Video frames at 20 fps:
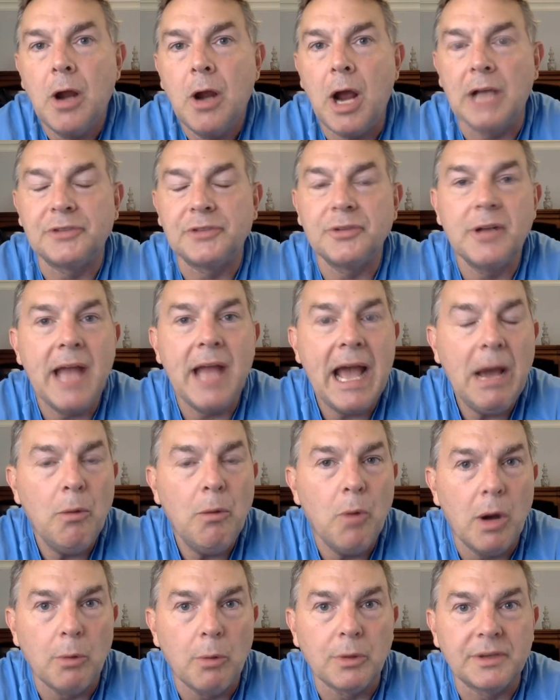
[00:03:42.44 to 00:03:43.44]
All right, so
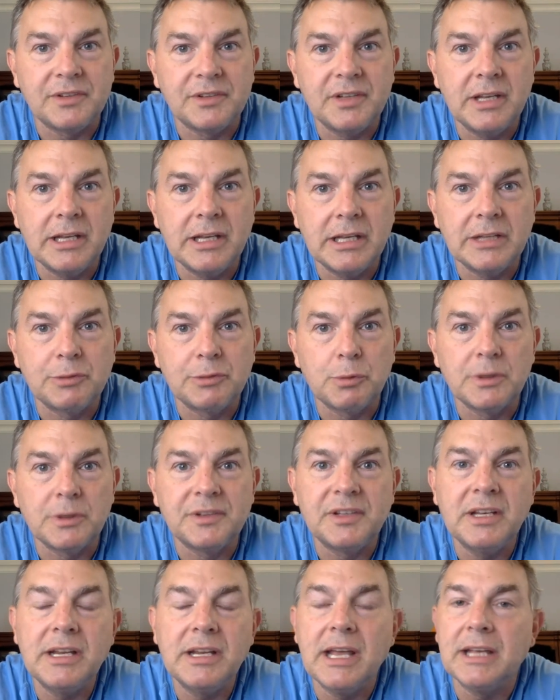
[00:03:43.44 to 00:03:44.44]
now what we're seeing is we're
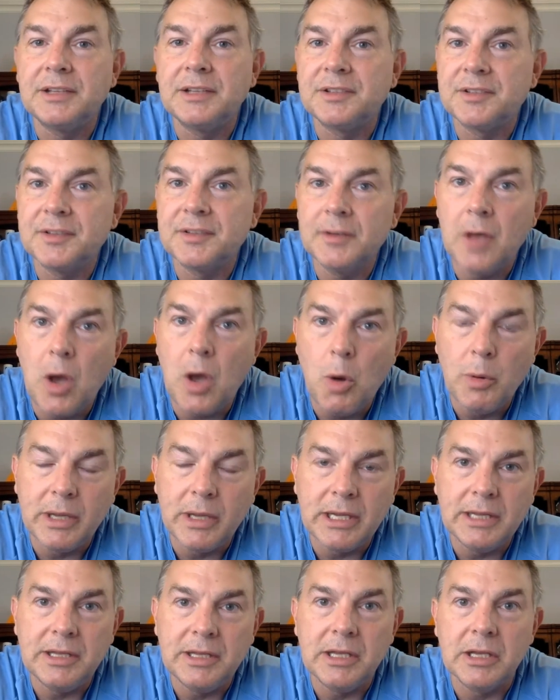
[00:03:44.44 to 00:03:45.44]
seeing a
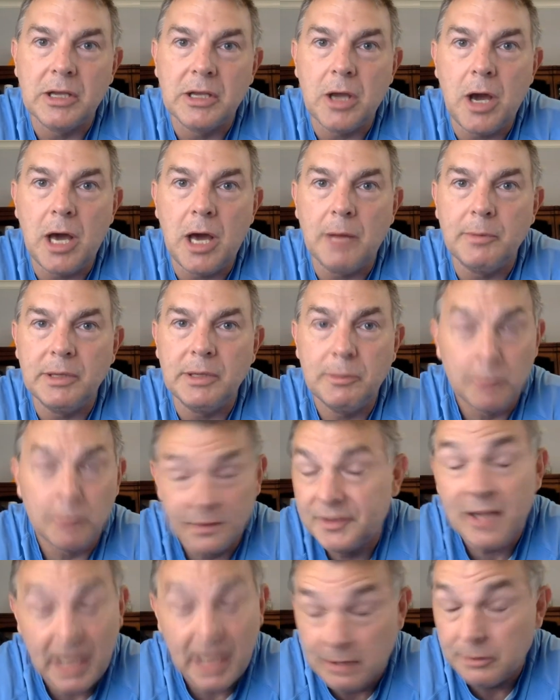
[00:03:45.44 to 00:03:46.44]
slowing in the economy,
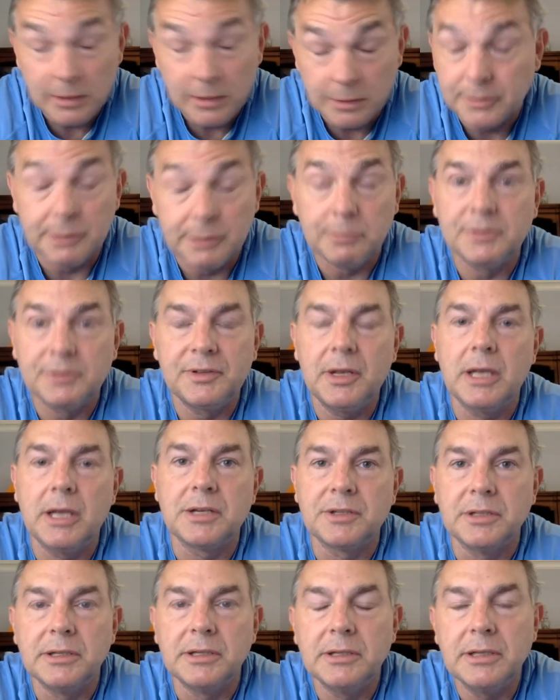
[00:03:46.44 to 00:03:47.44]
recession, literally
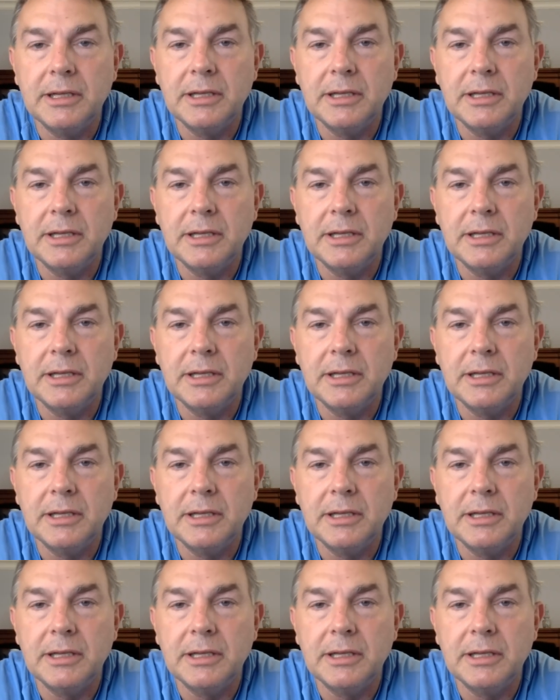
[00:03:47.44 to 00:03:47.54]
recession.